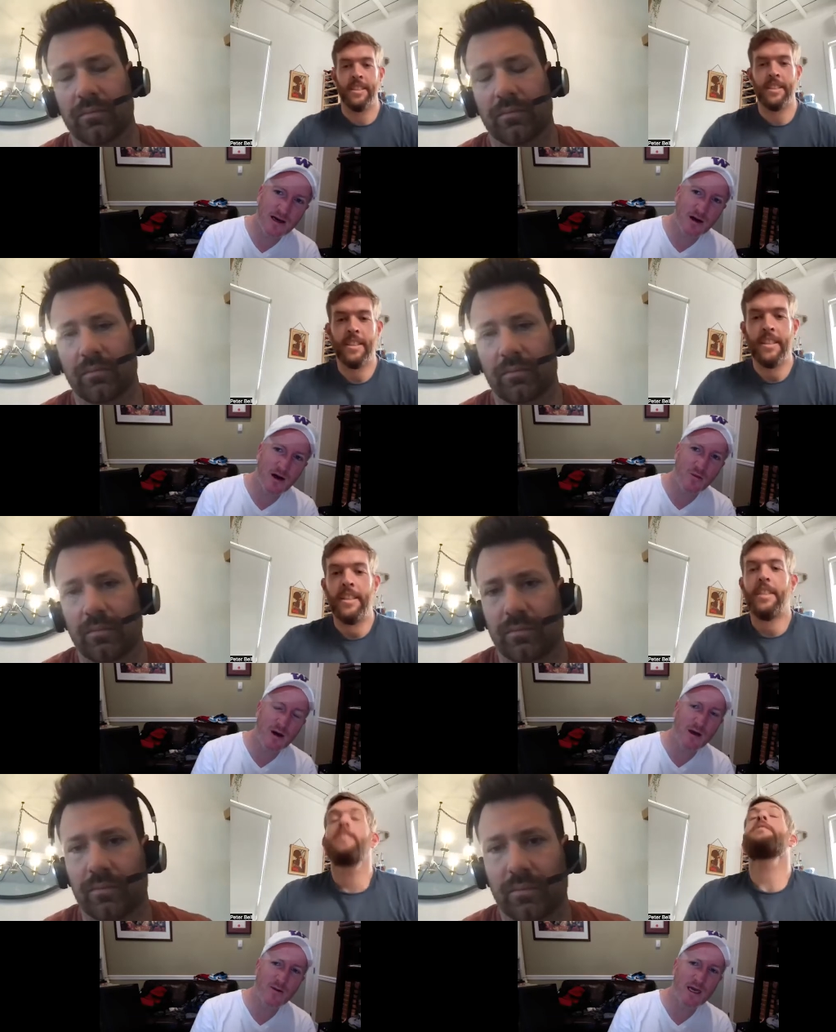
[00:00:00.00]
Speaker 1: a, a
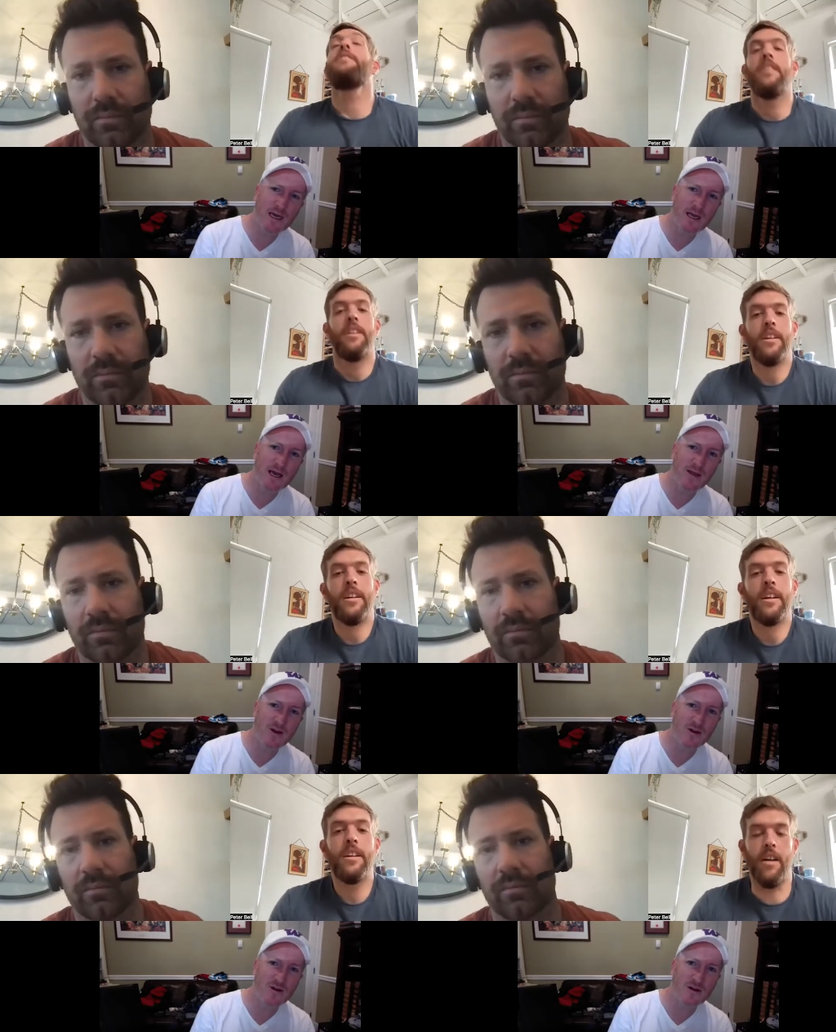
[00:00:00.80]
way we can get
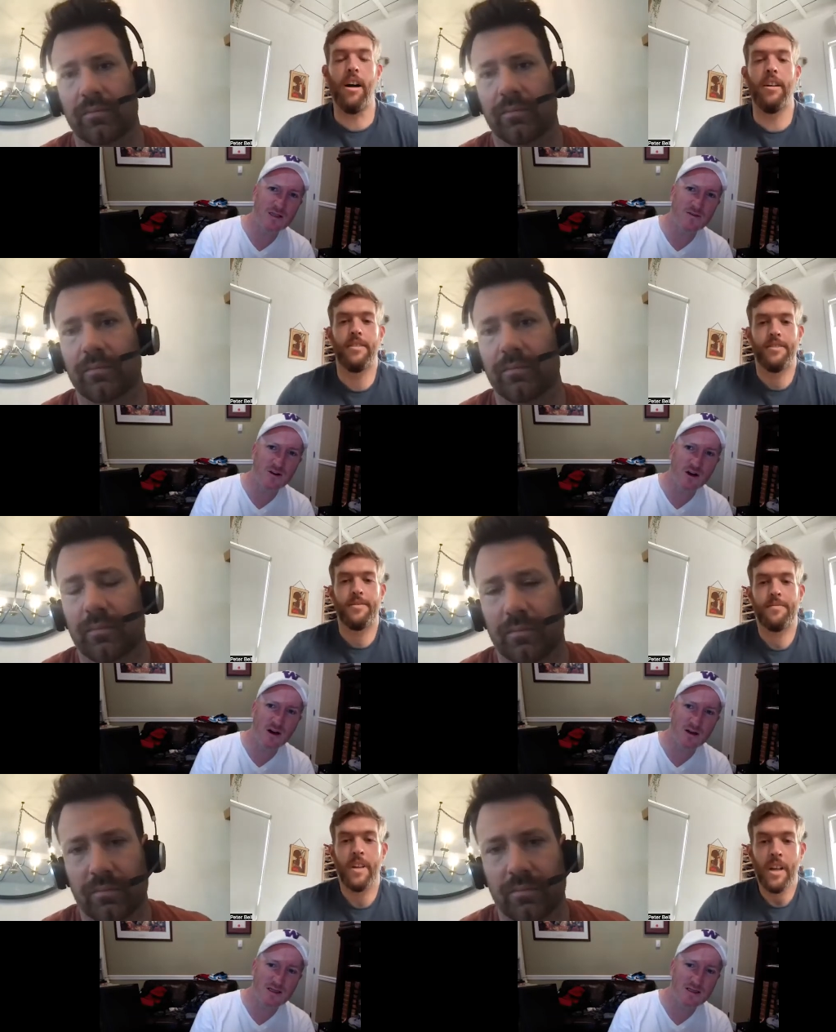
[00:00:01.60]
the goodness of
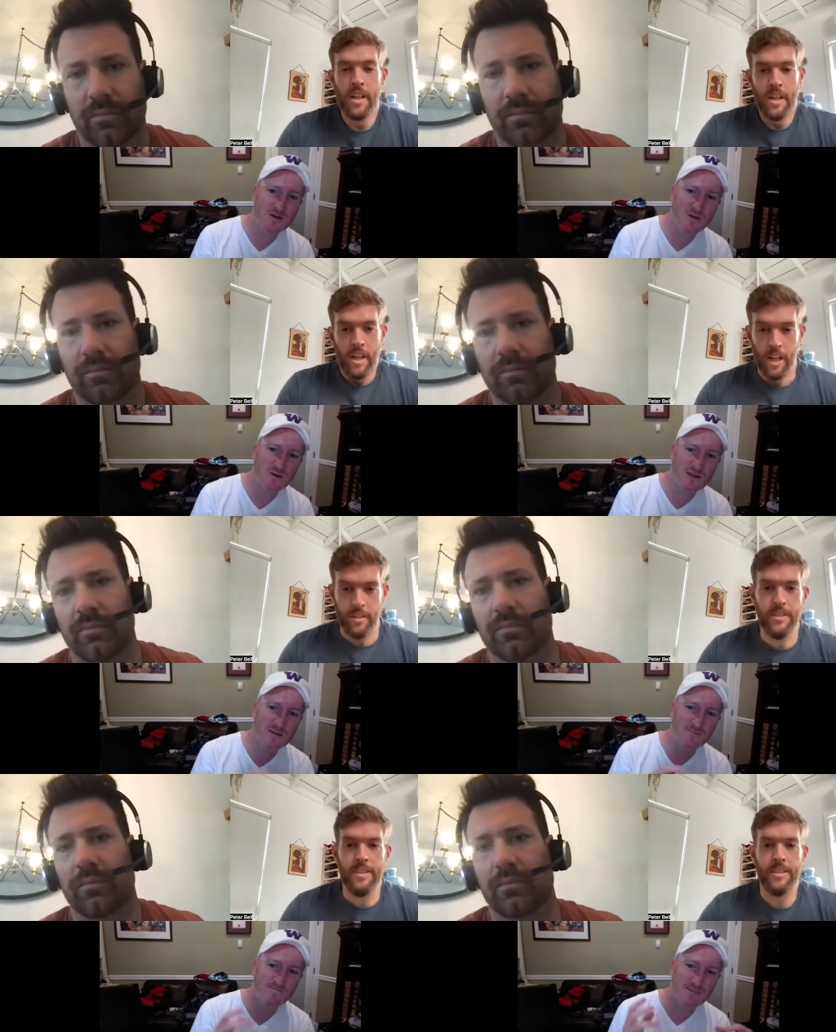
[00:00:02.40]
God discourse